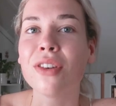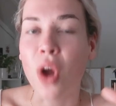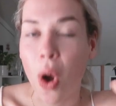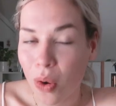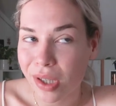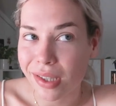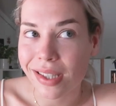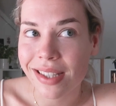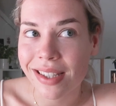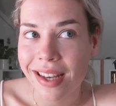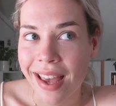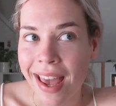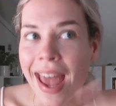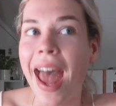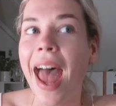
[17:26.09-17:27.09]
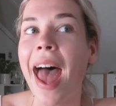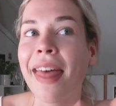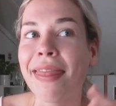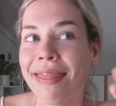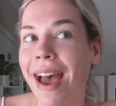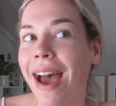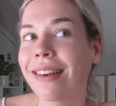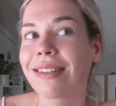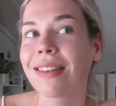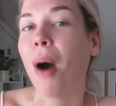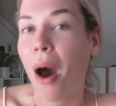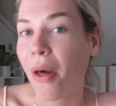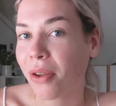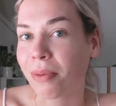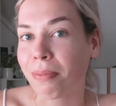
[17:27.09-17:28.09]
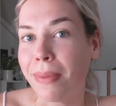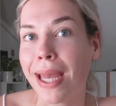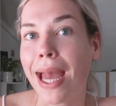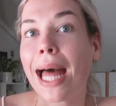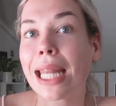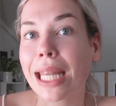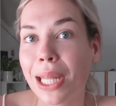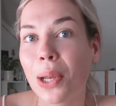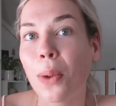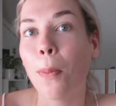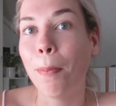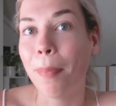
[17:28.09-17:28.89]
noticed, and that bothered me a little